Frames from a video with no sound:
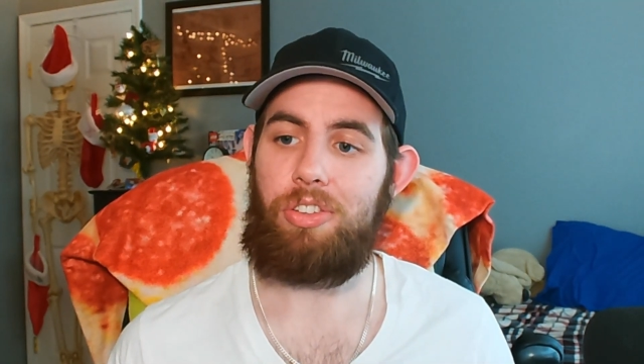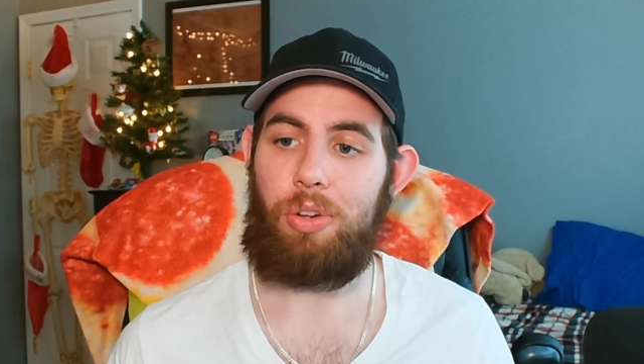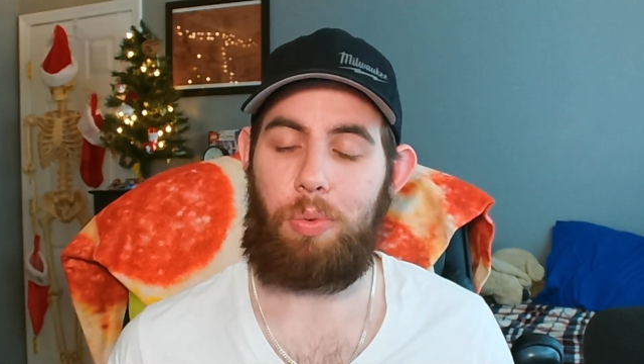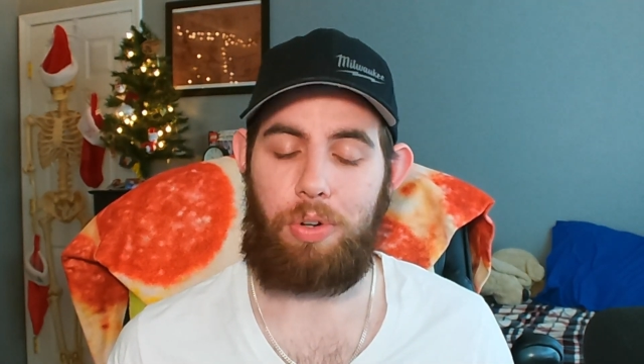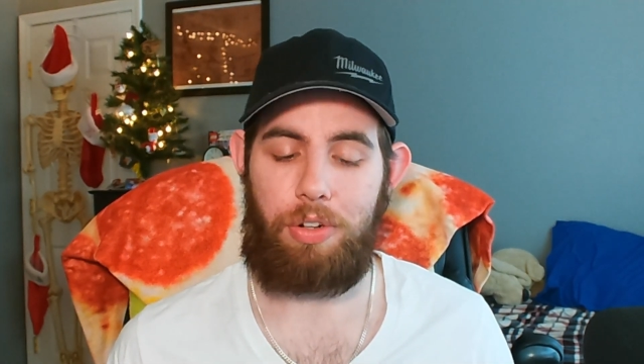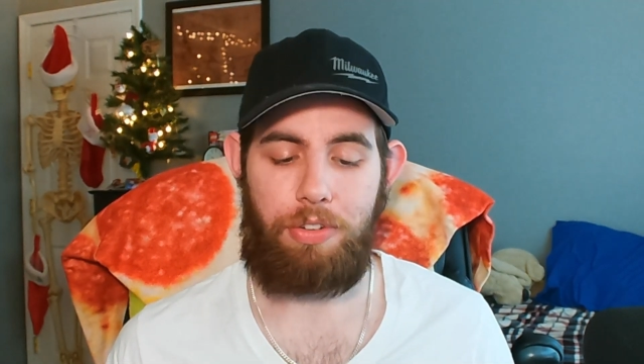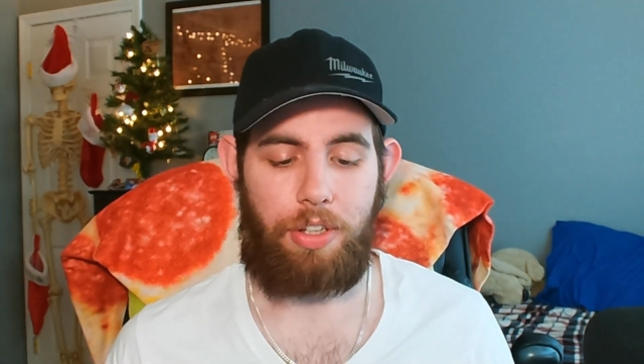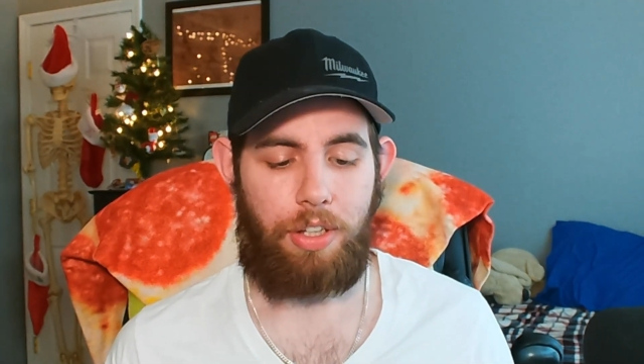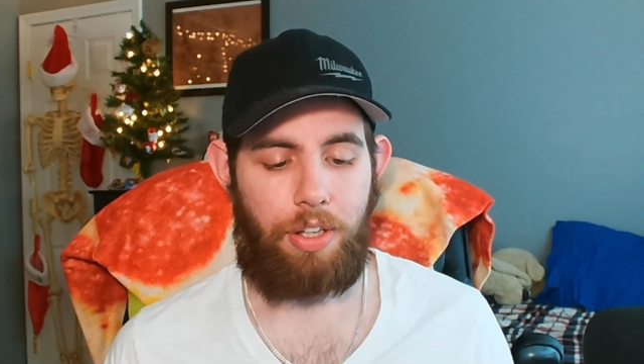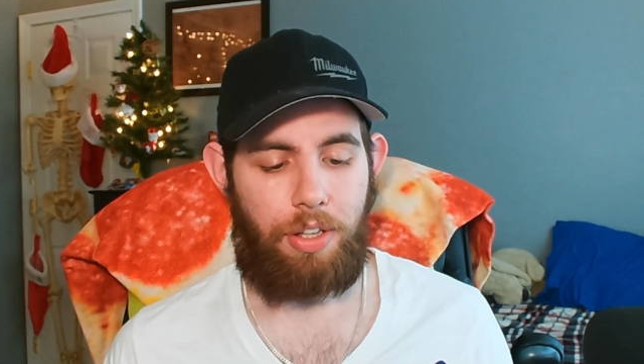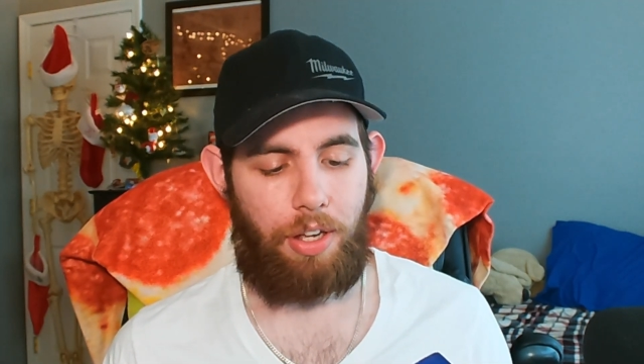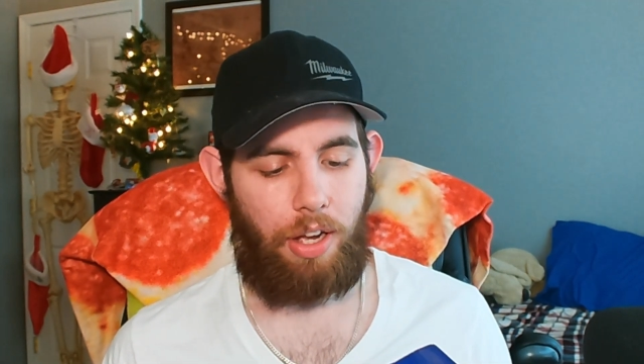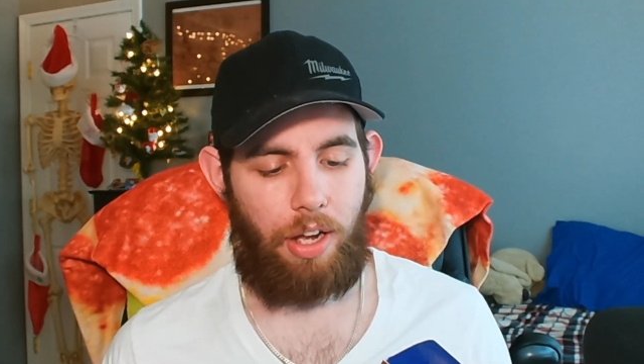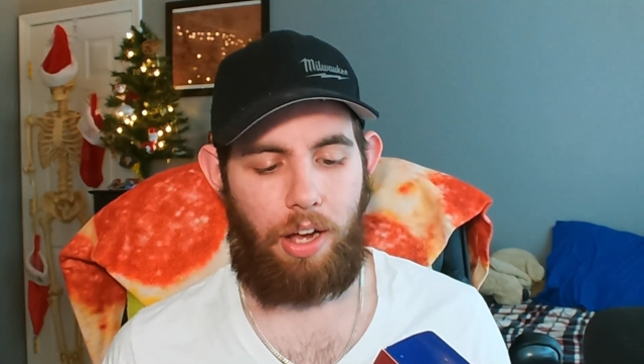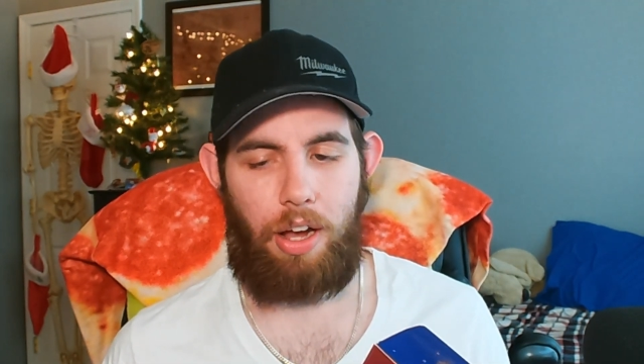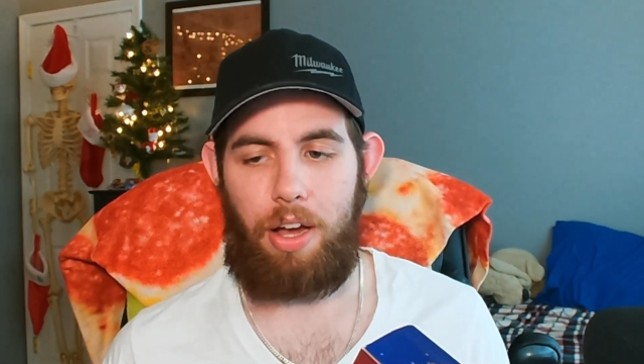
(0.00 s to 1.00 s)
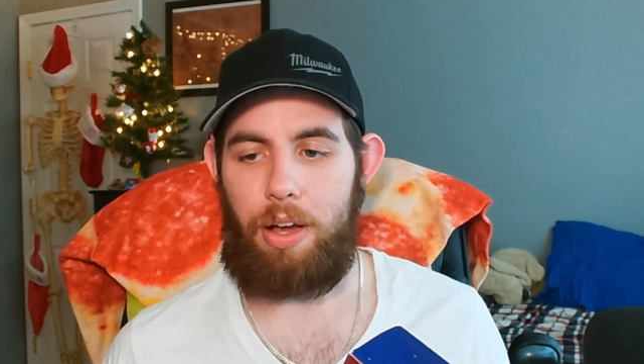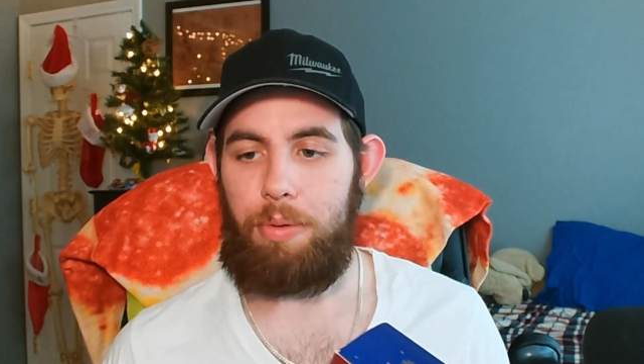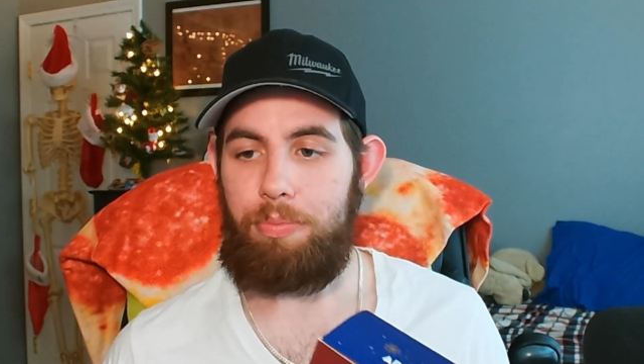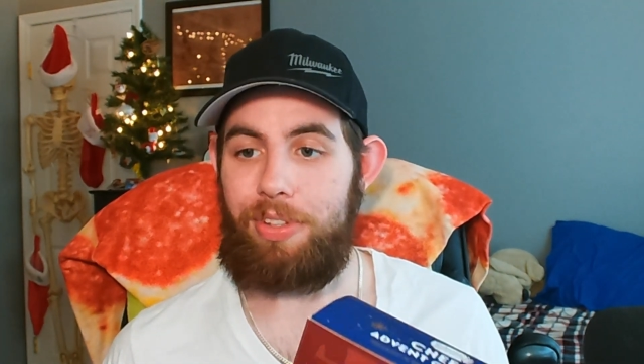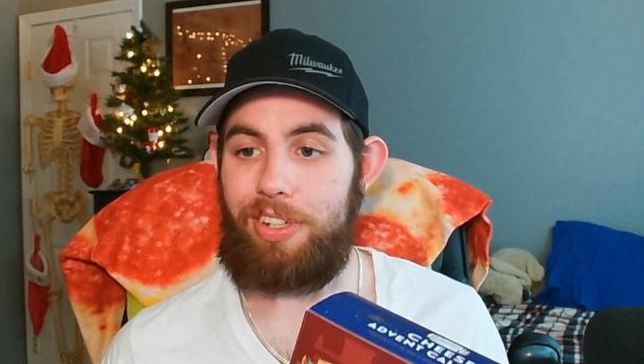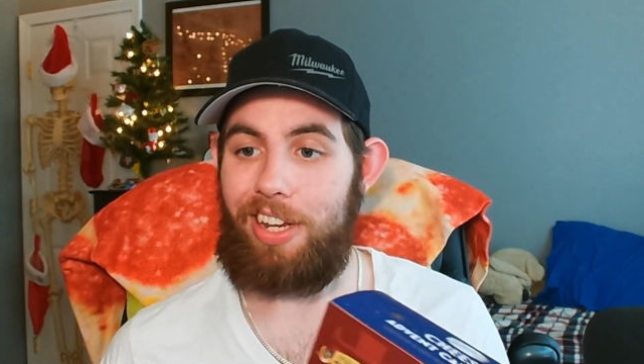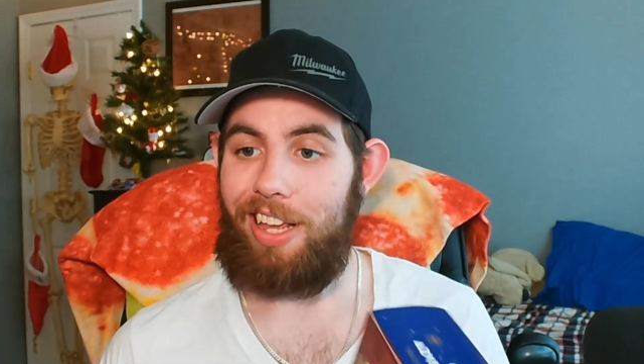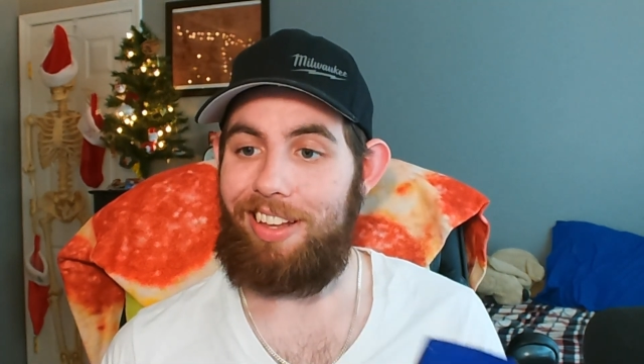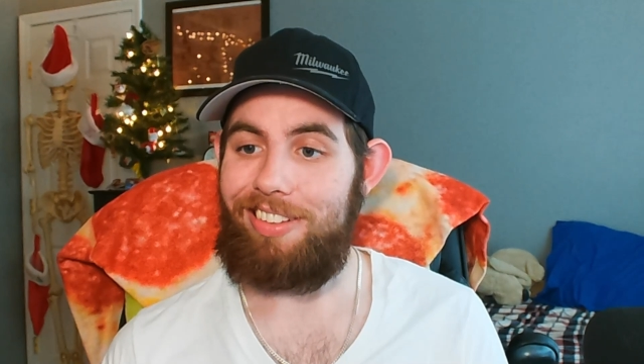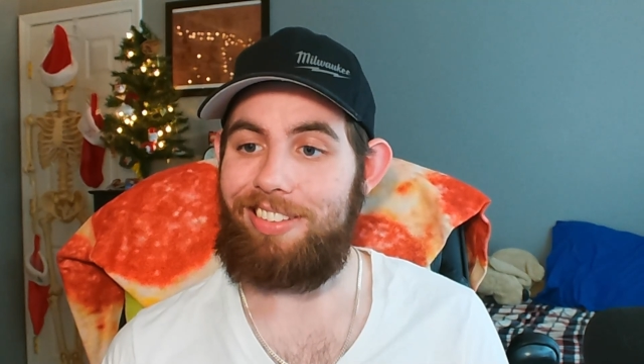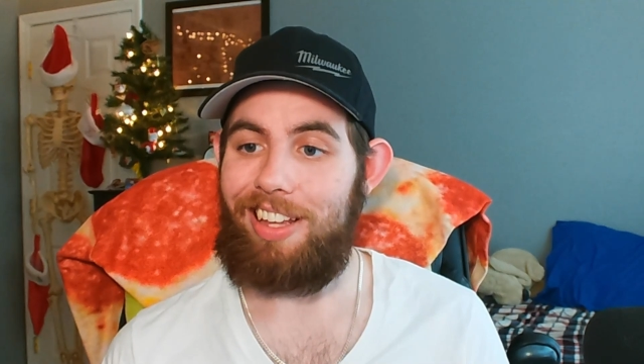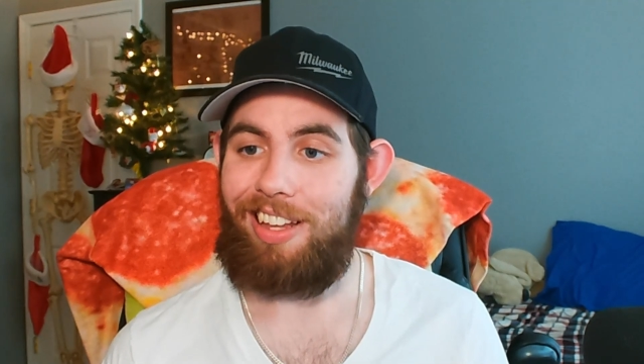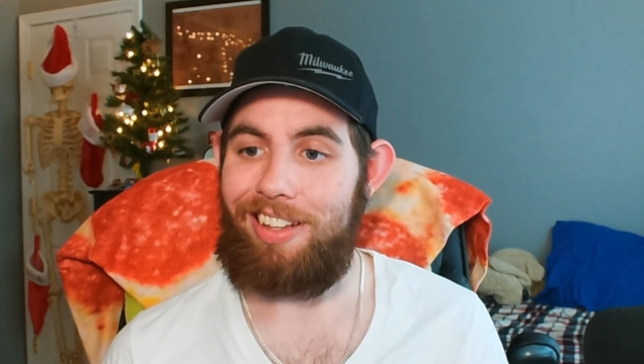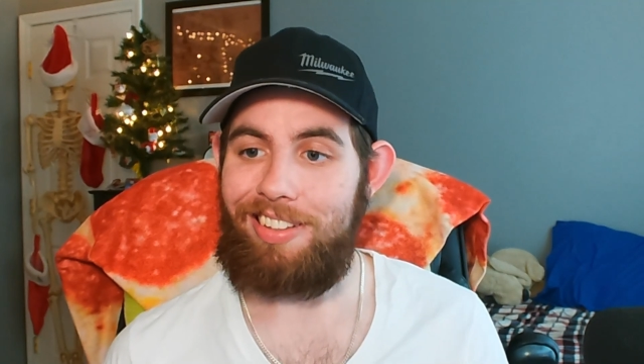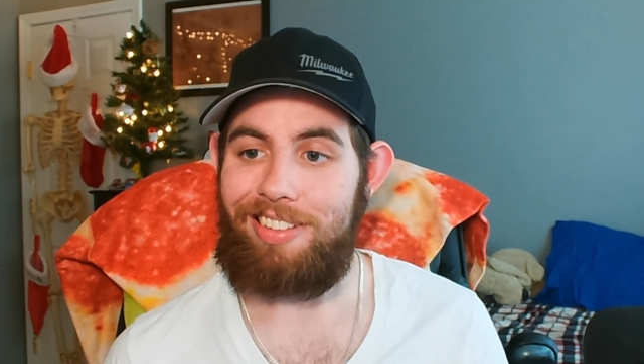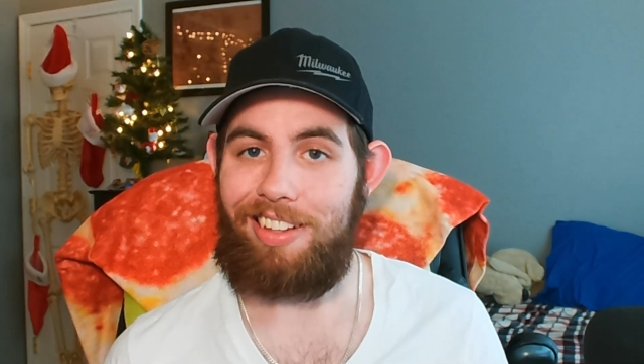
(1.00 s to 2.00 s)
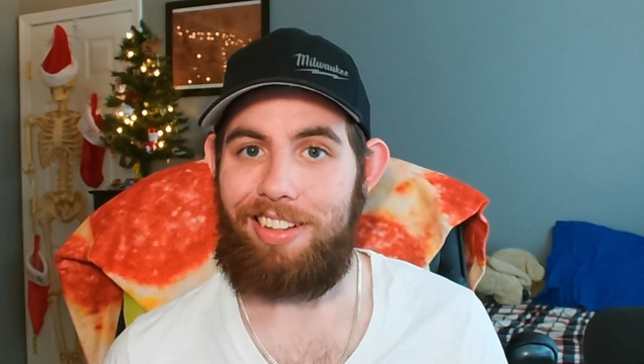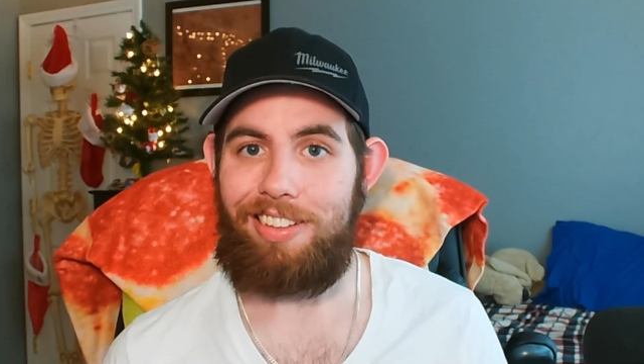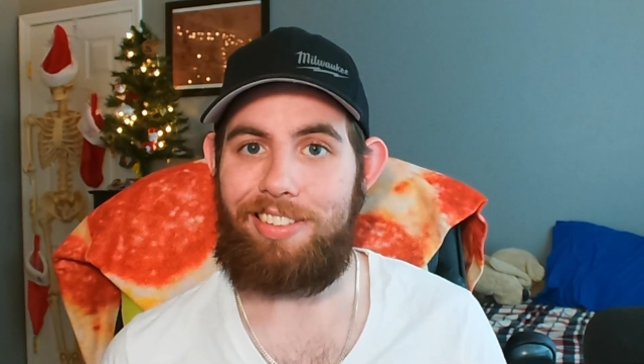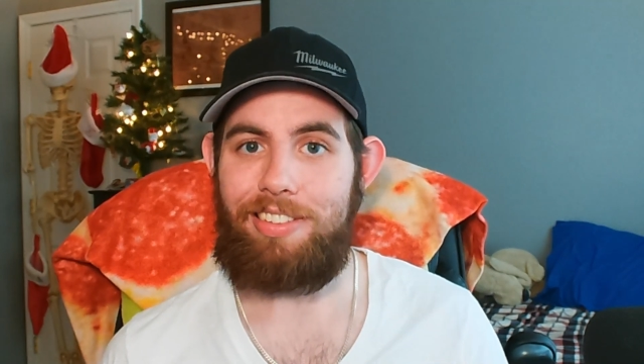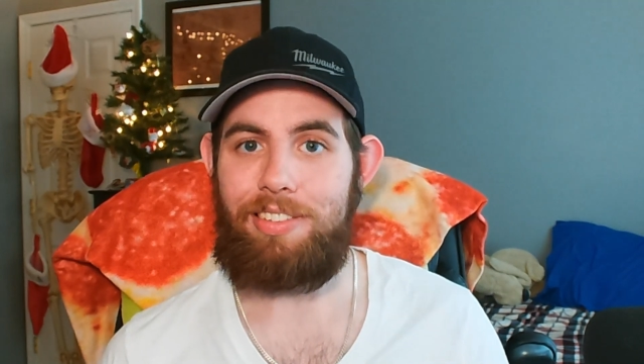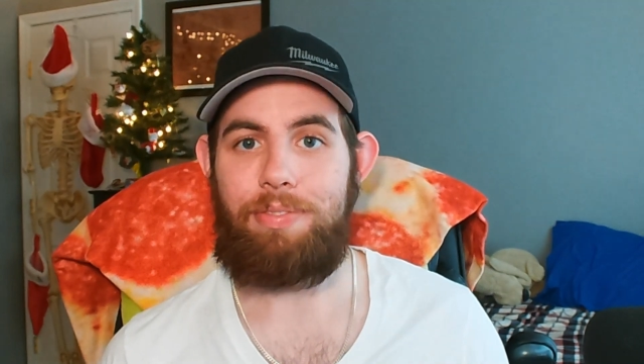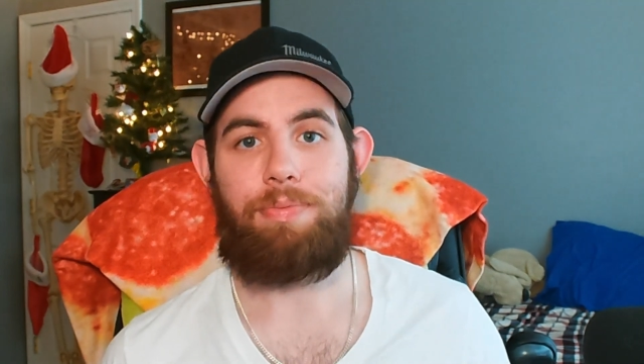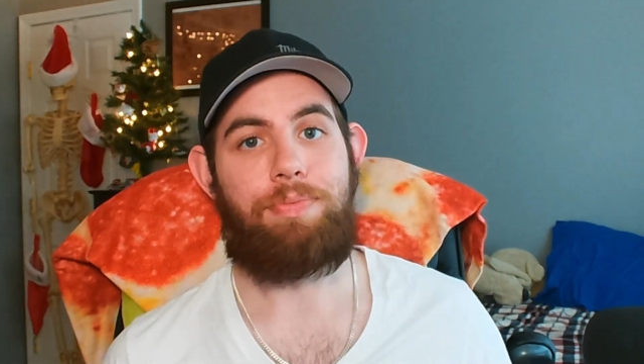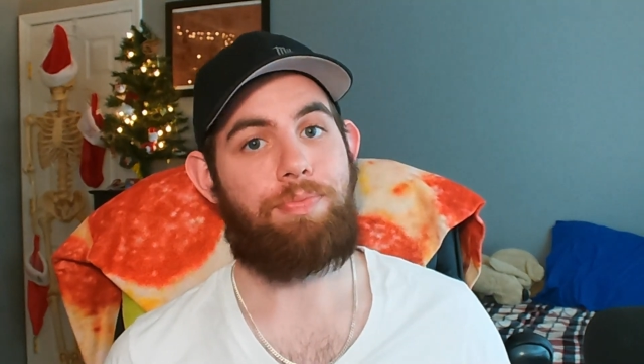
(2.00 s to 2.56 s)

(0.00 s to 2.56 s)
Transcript: doing. Today is day 6.